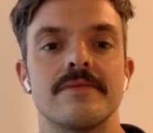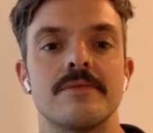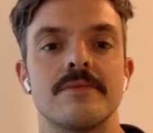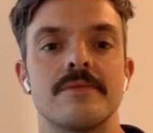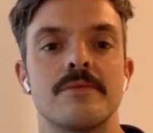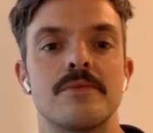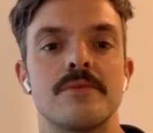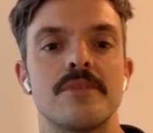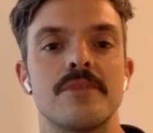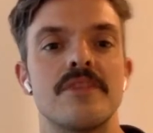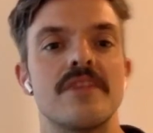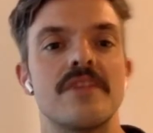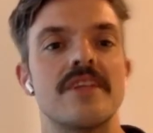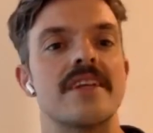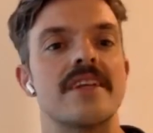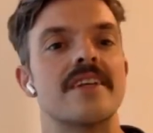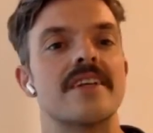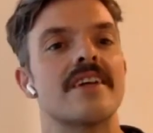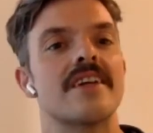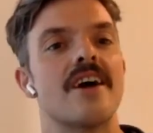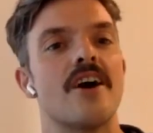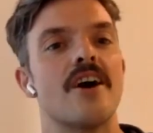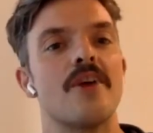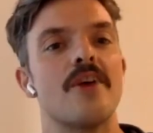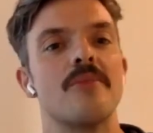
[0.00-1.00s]
Breathing
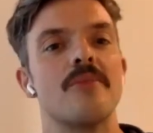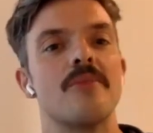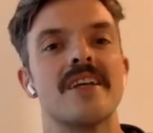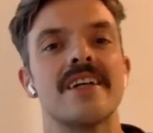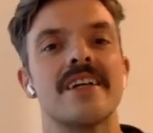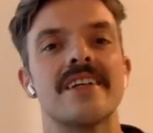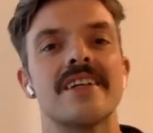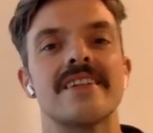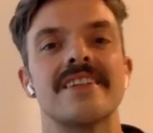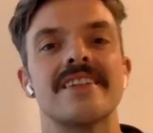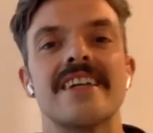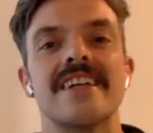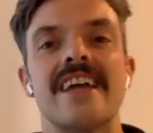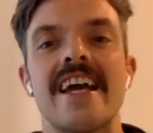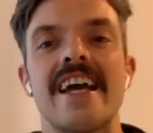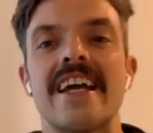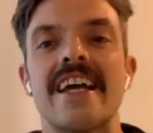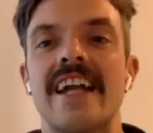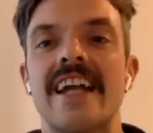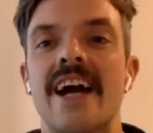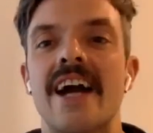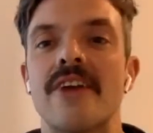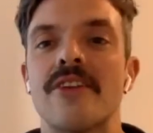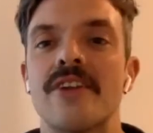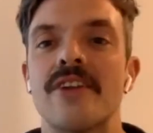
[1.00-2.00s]
calmly in
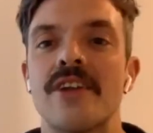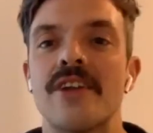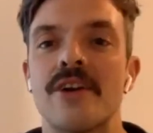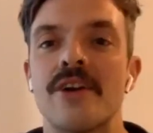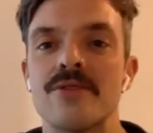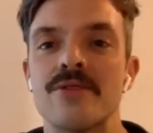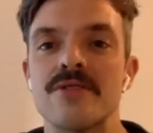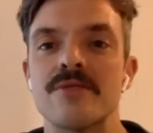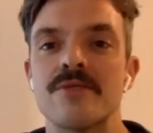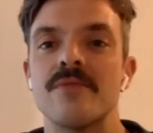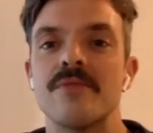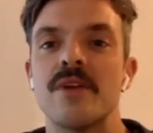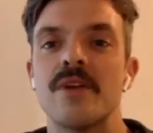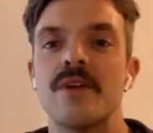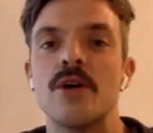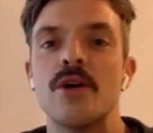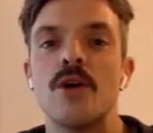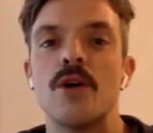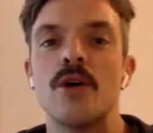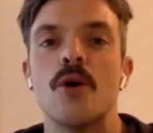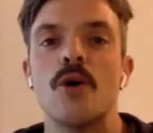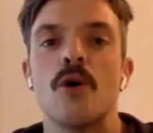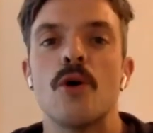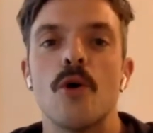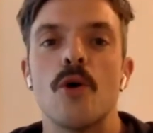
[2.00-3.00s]
and out the nose.
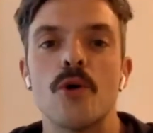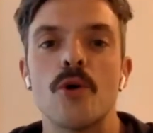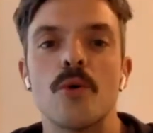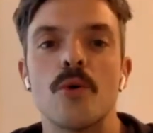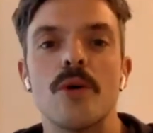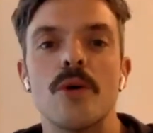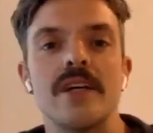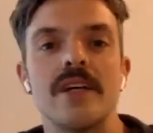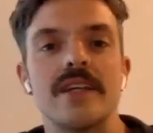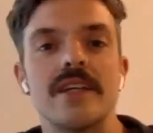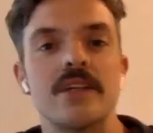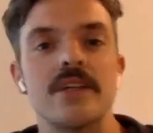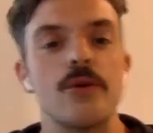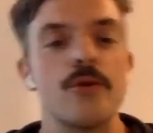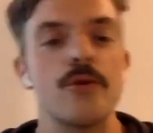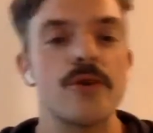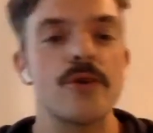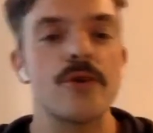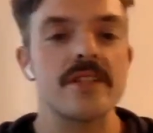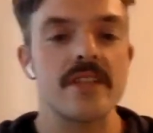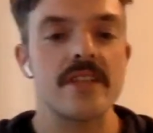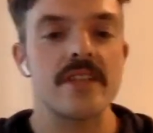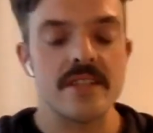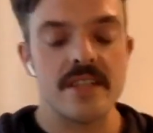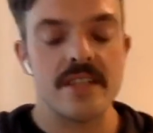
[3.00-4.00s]
Awkward,
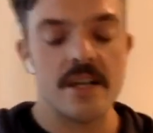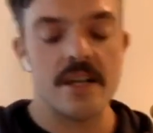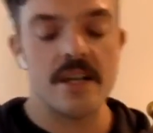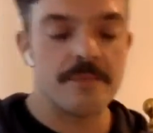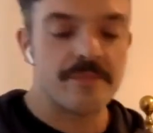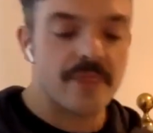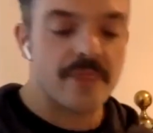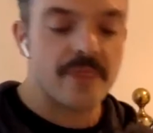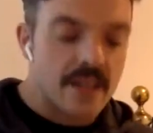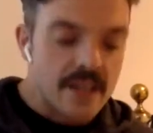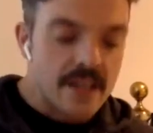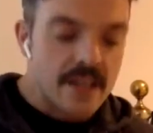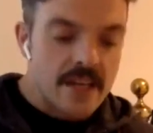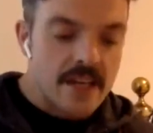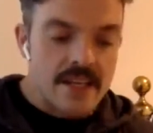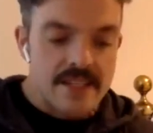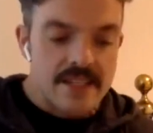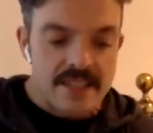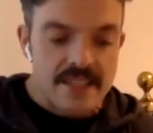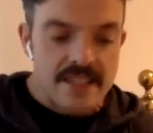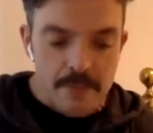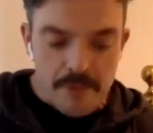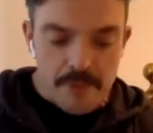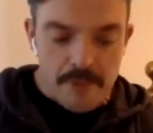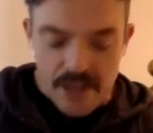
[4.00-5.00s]
Utkatasana.
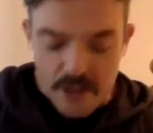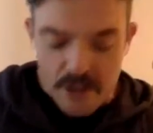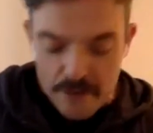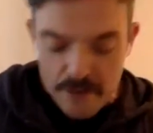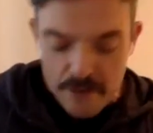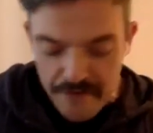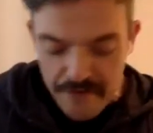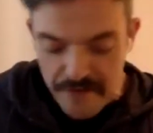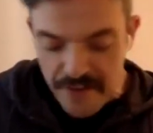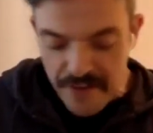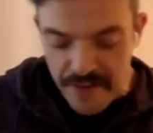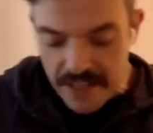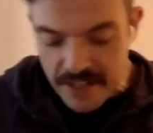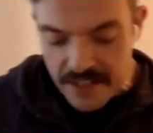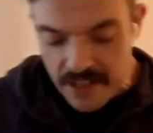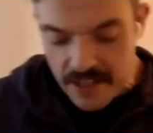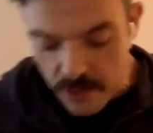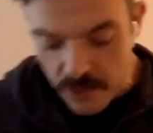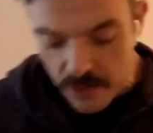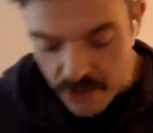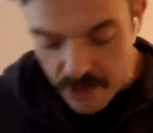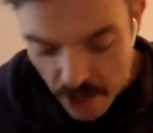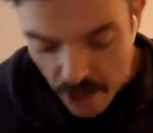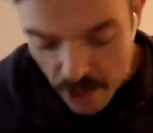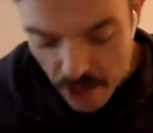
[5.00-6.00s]
Separate your feet so
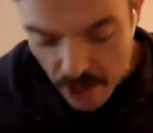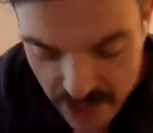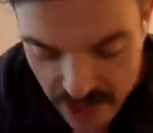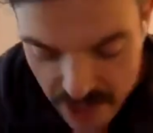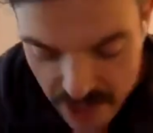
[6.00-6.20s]
your toes and